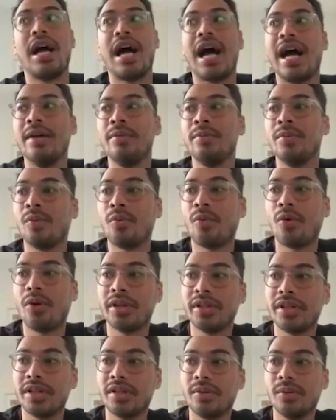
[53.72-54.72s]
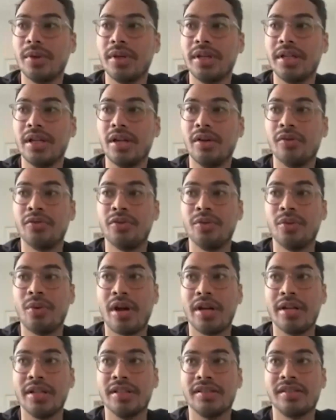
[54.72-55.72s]
I'd been working with a few
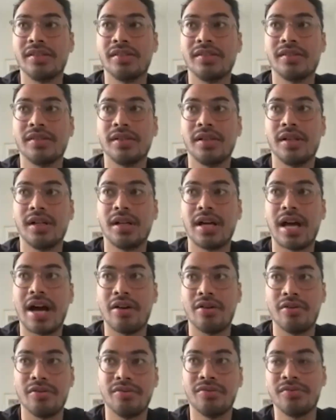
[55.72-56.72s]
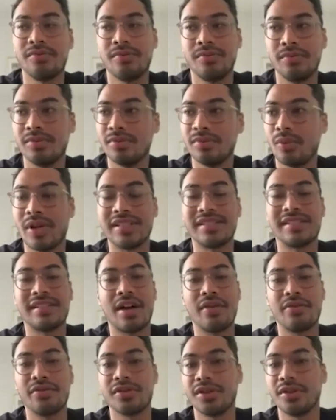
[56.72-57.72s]
artists out of West
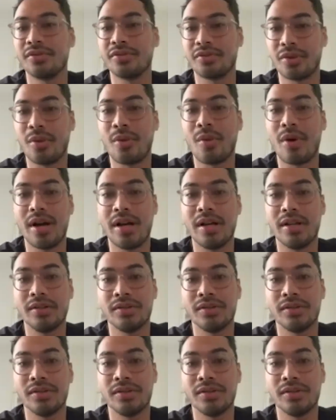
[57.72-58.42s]
Africa for a while.